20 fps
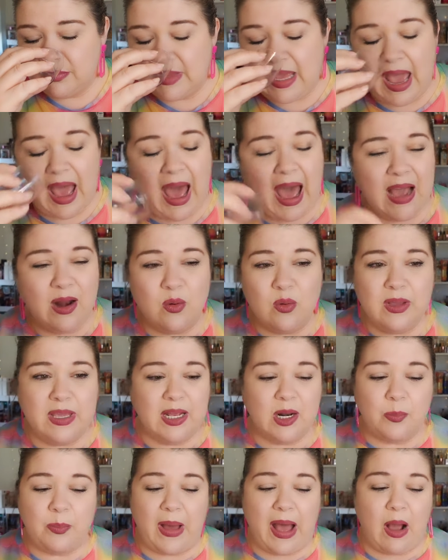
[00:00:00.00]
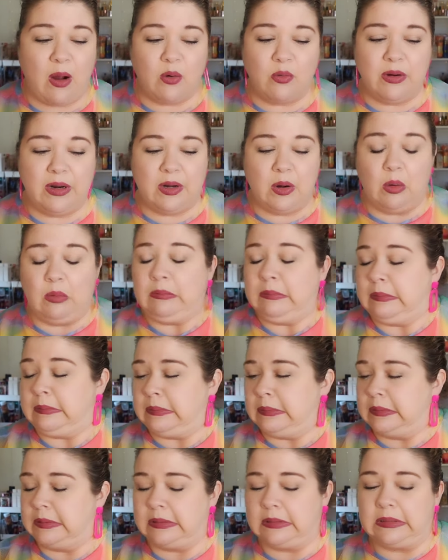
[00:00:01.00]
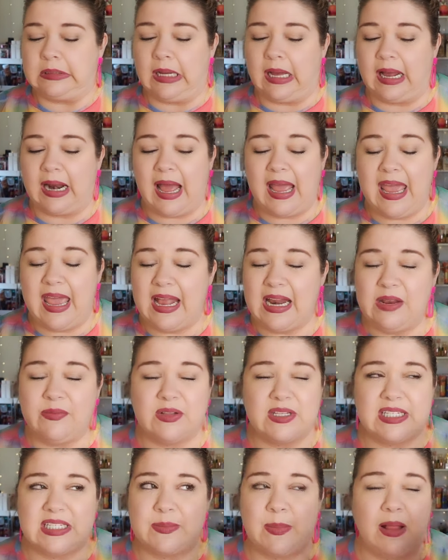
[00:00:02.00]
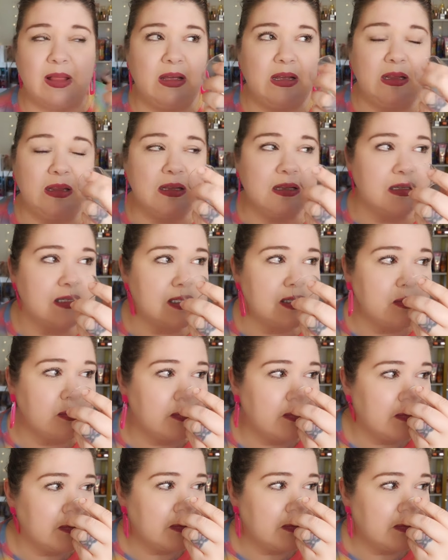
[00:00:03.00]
Yeah, I don't get a powdery note. Oh, God, I hate even smelling this.